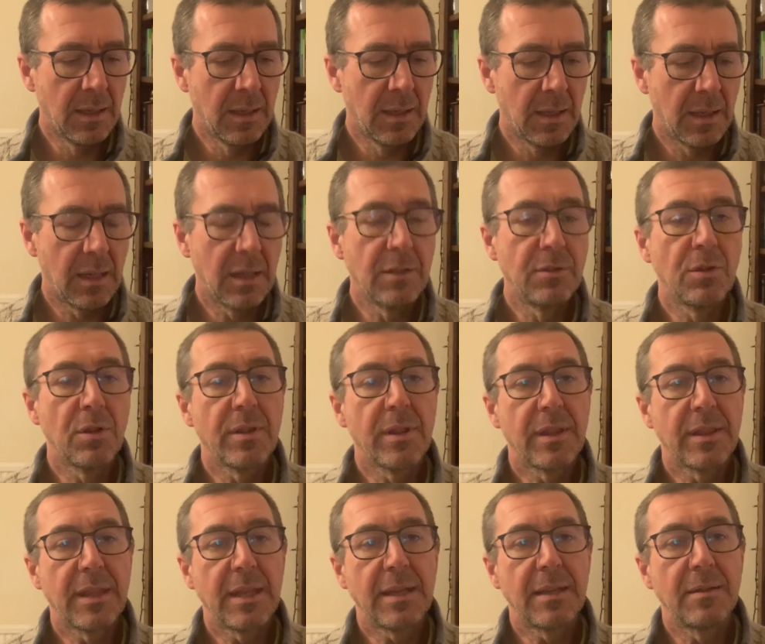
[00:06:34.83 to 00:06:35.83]
Another
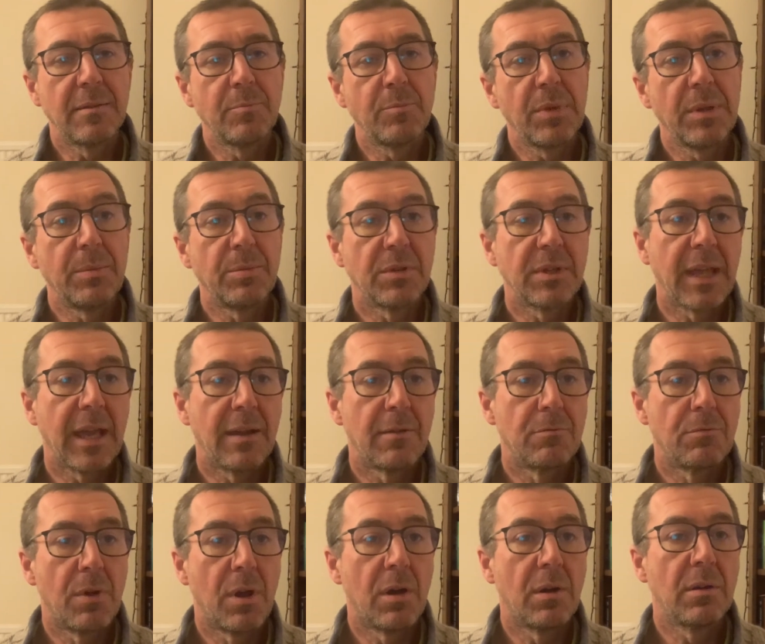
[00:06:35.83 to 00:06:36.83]
thing people get
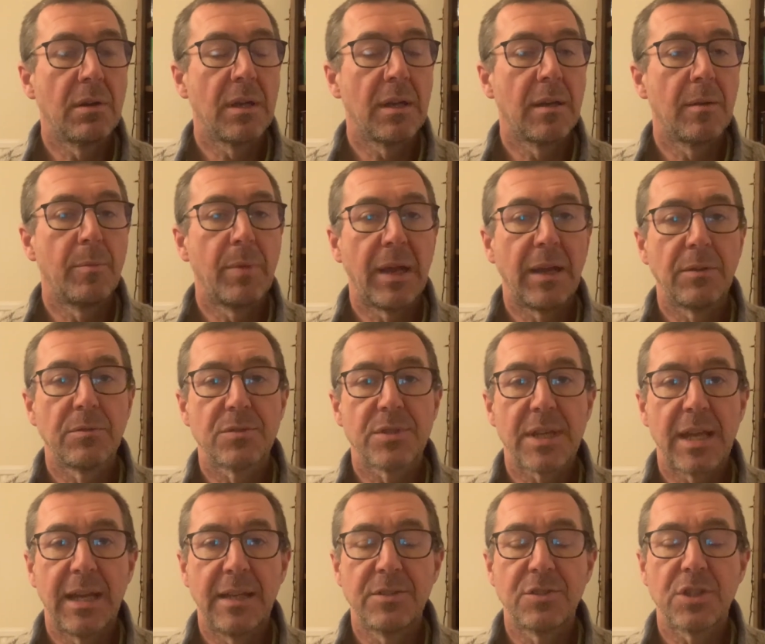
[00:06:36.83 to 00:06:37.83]
wrong about
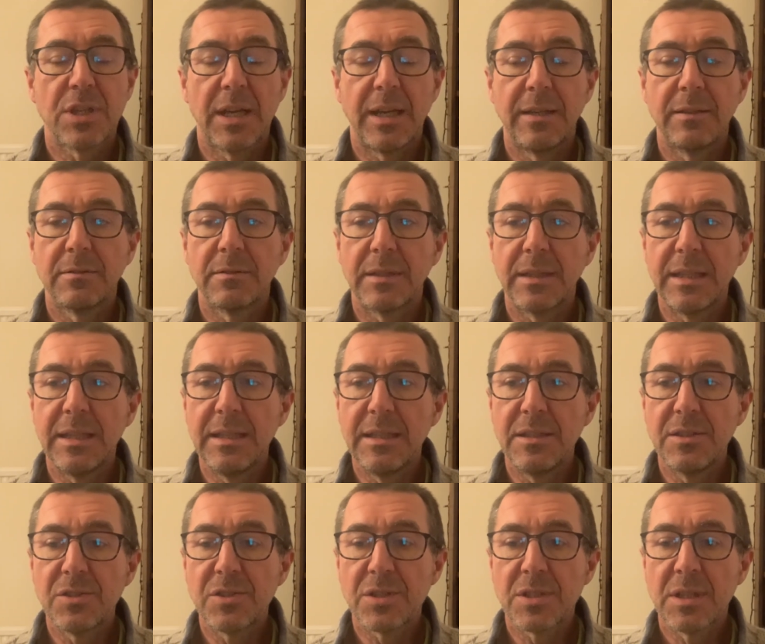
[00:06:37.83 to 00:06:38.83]
Agile
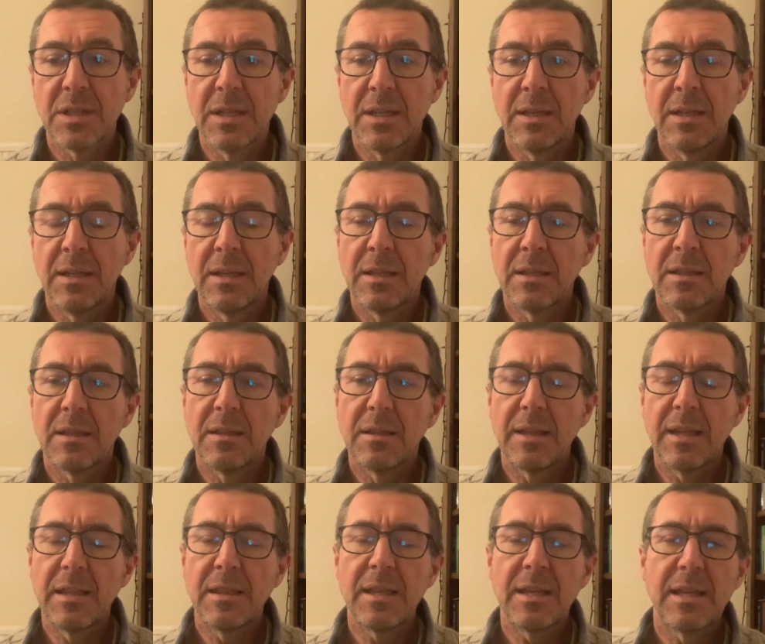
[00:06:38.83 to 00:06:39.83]
is that
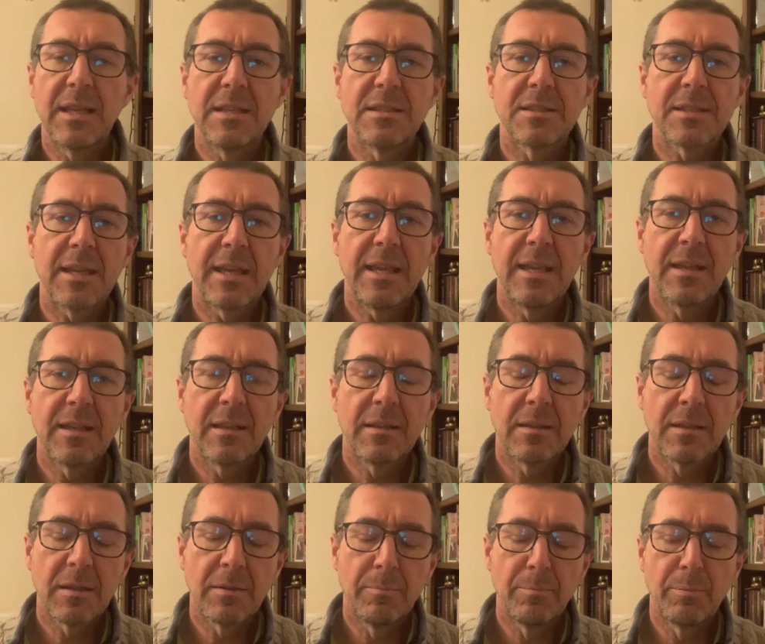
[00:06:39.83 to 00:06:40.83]
they think it's
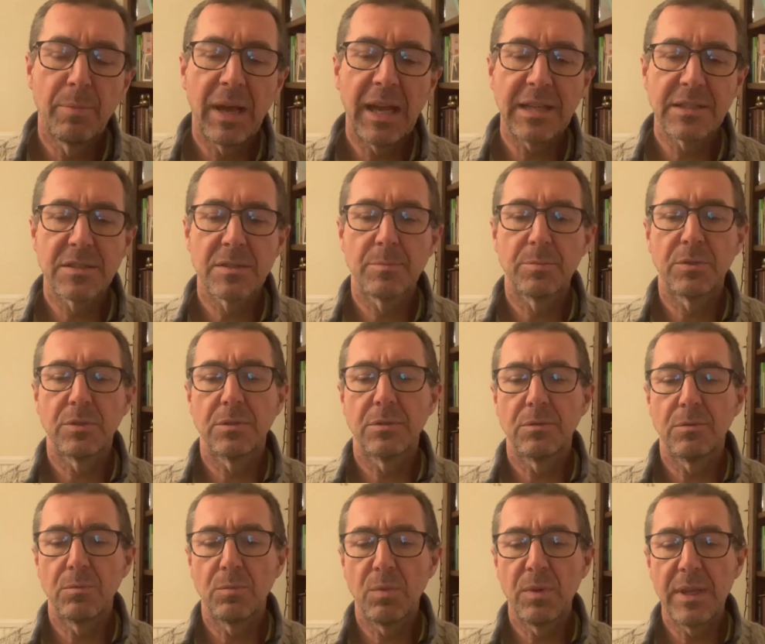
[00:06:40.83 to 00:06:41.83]
incompatible
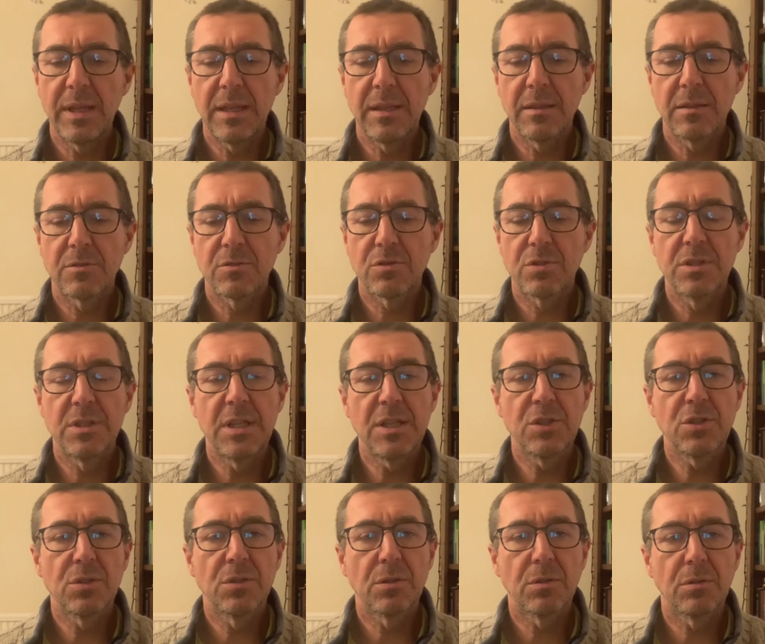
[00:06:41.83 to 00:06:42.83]
with
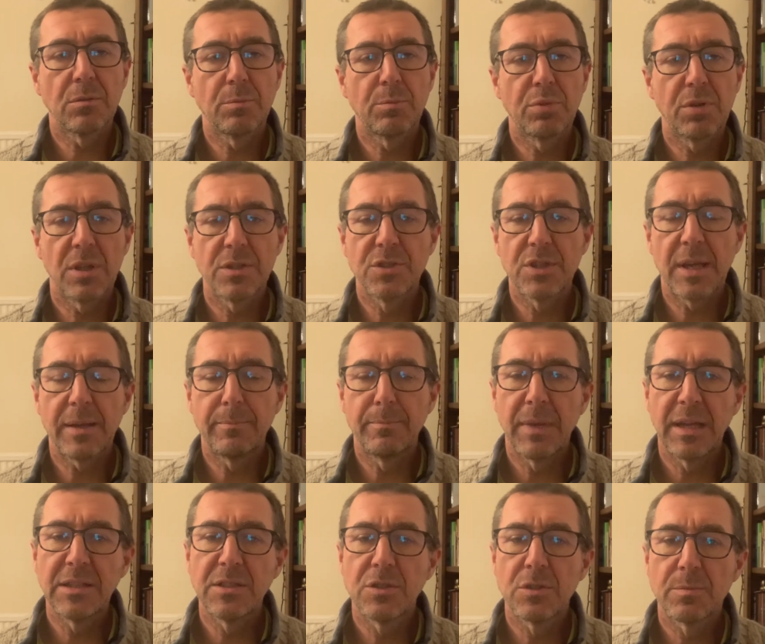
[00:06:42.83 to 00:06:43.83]
traditional project
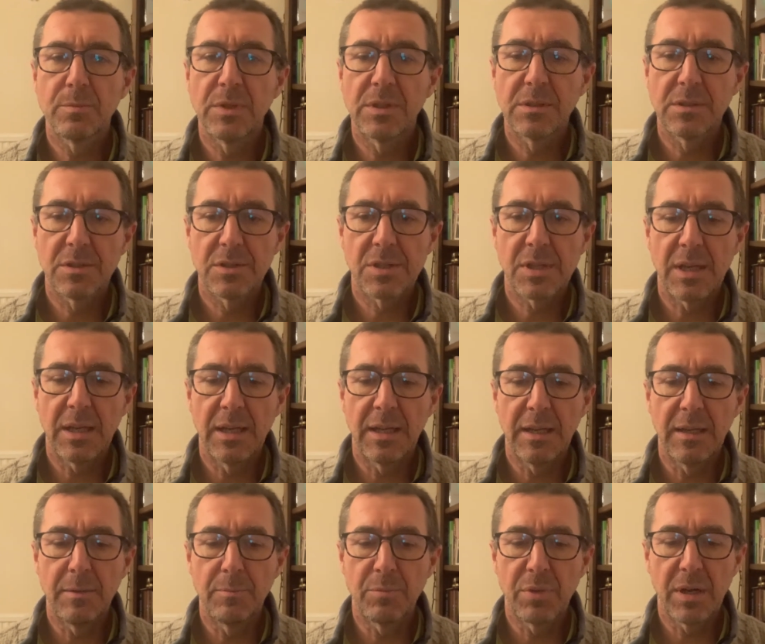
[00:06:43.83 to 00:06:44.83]
management
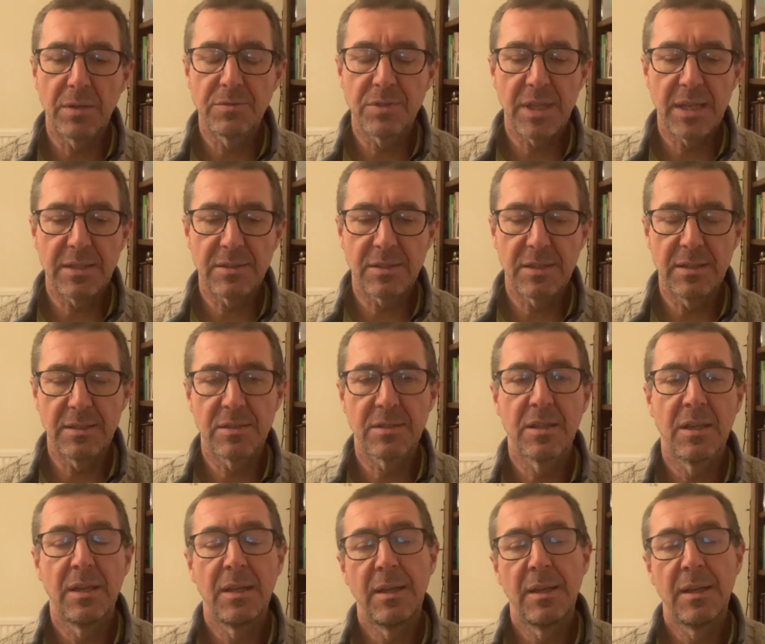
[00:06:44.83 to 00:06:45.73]
processes.